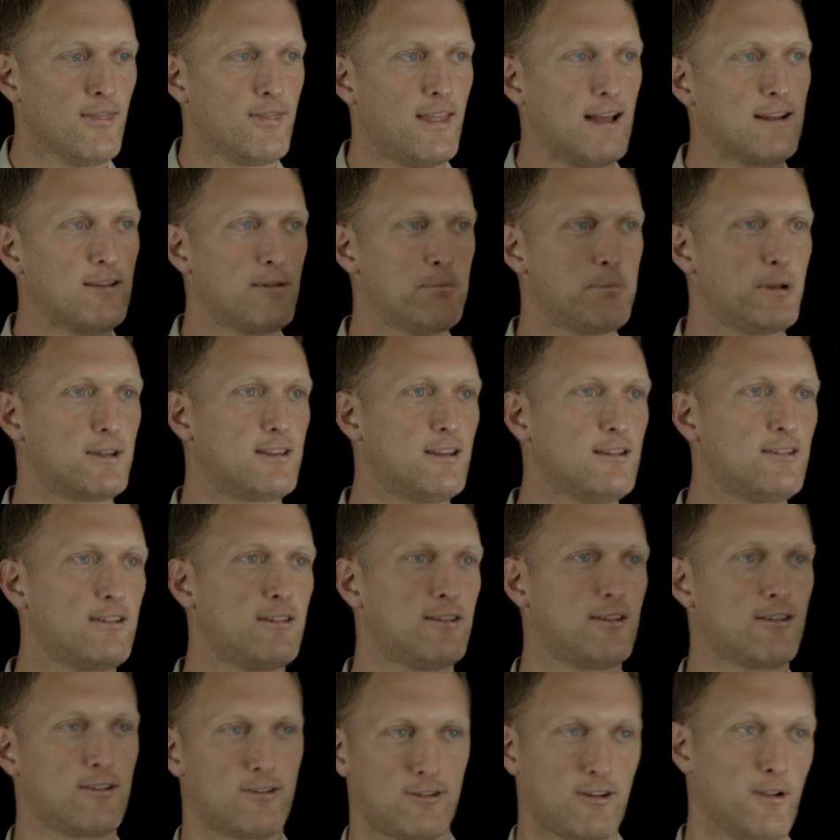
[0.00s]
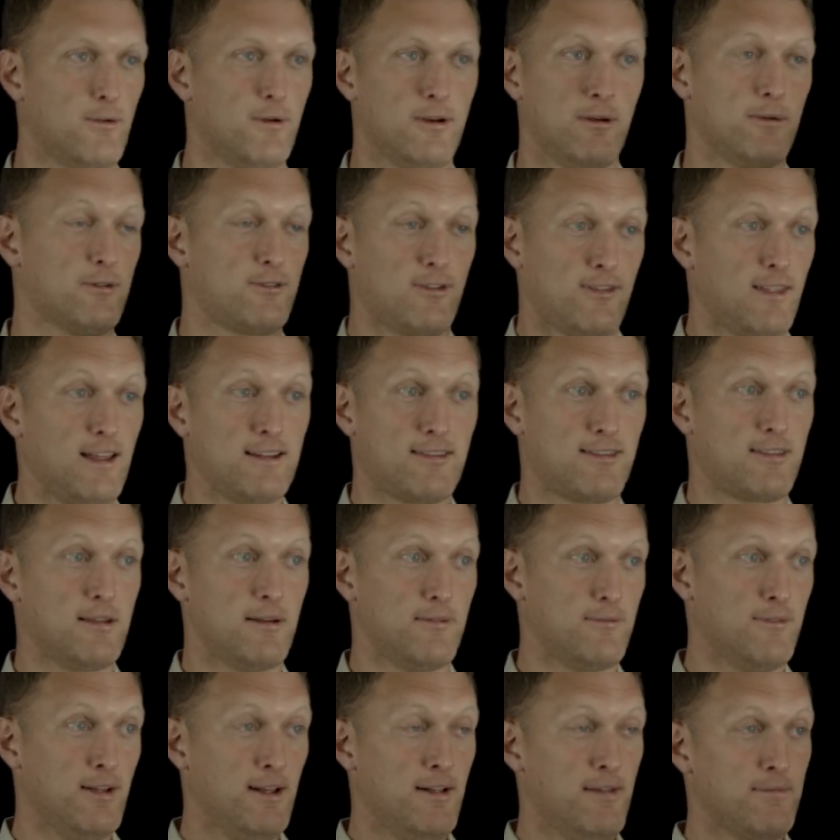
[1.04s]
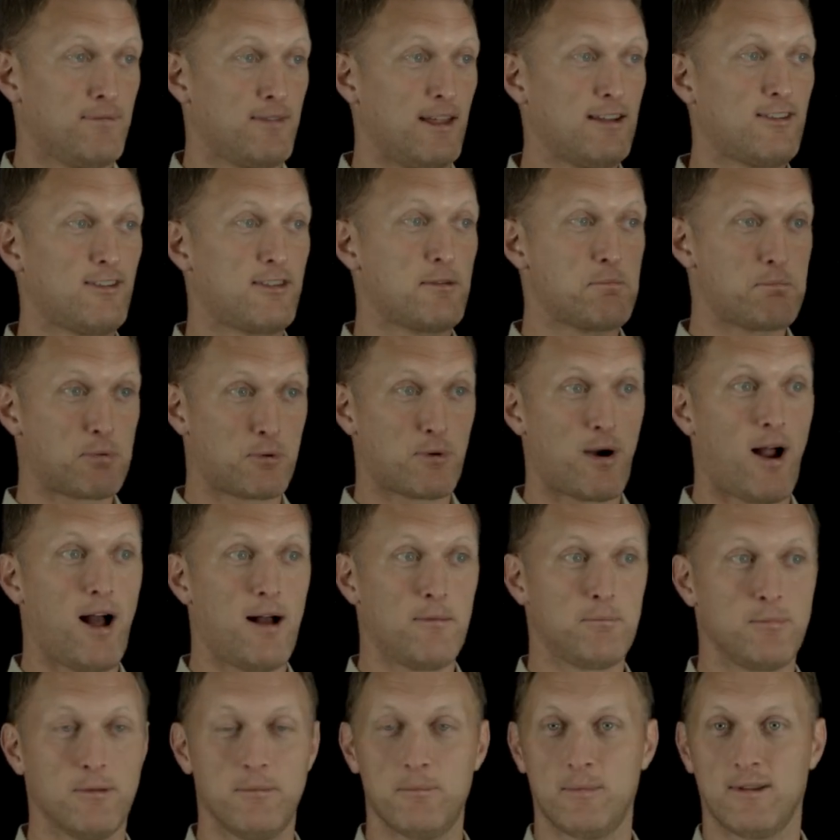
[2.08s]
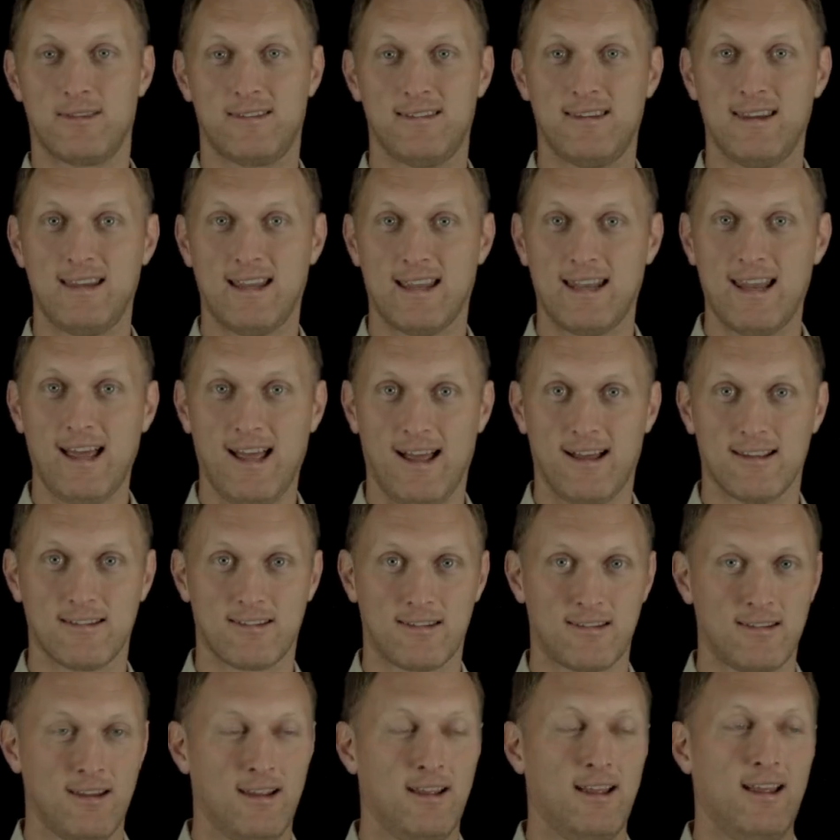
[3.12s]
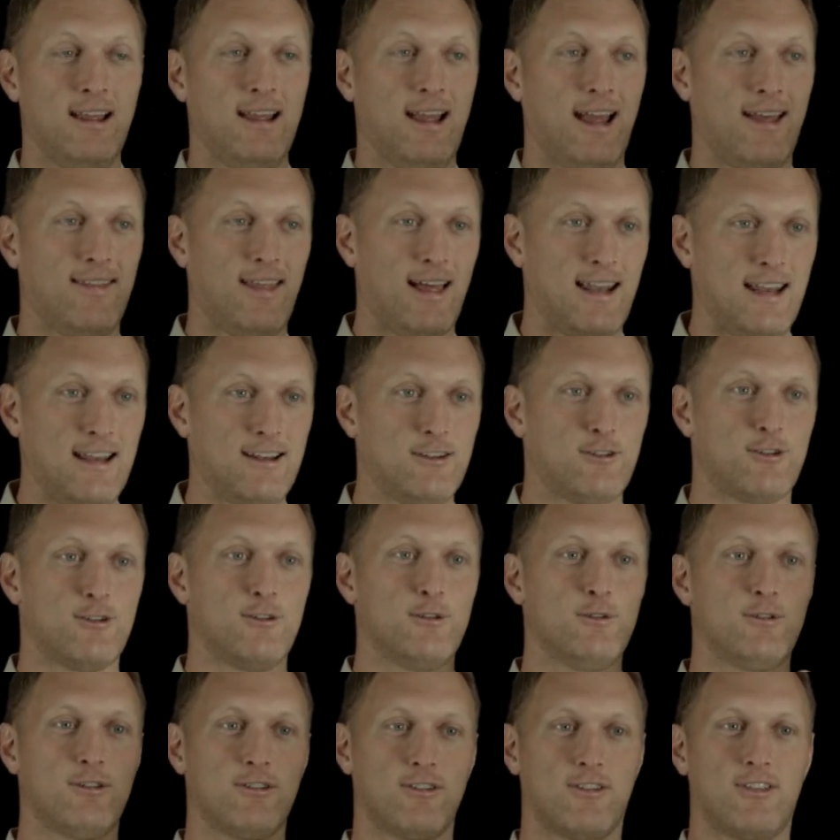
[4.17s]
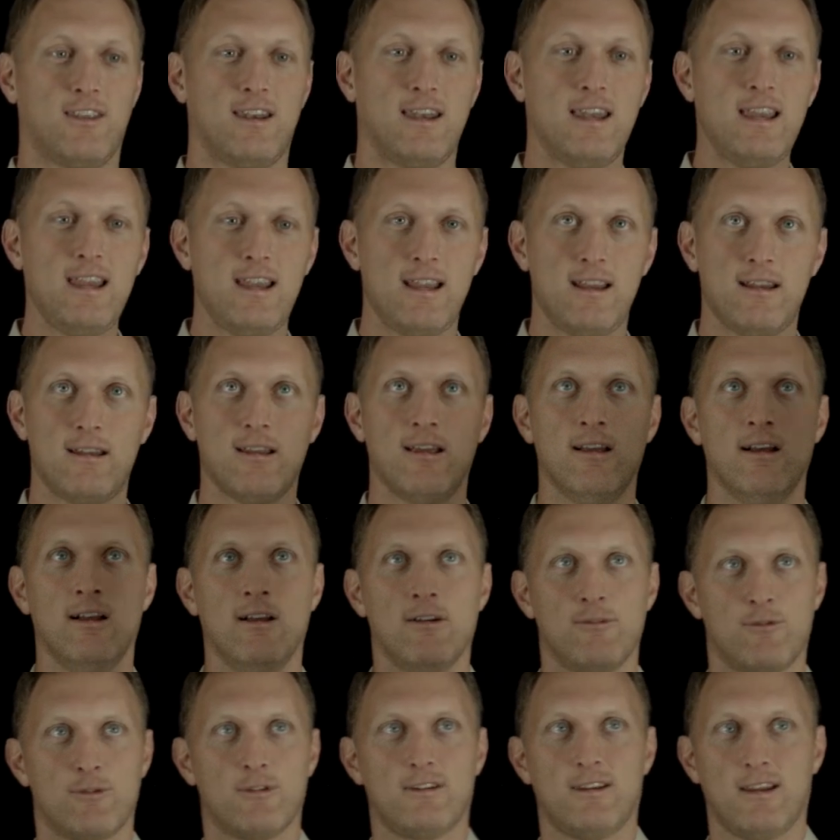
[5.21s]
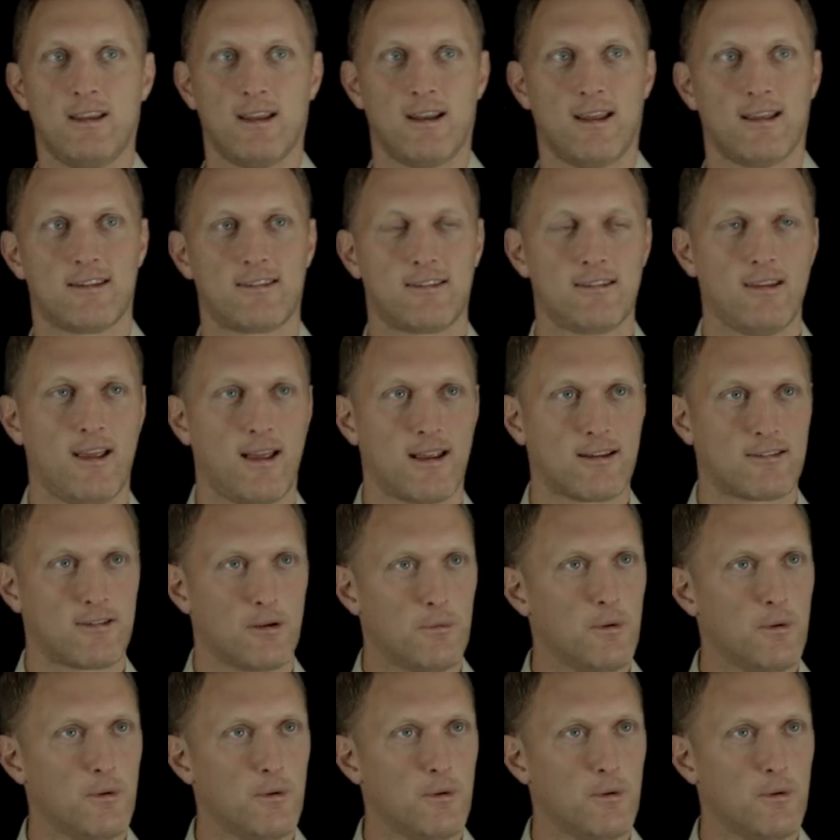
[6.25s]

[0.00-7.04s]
That's but this so anyway. So that's the that's the problem with DNS, and that introduces the need for DNSSEC.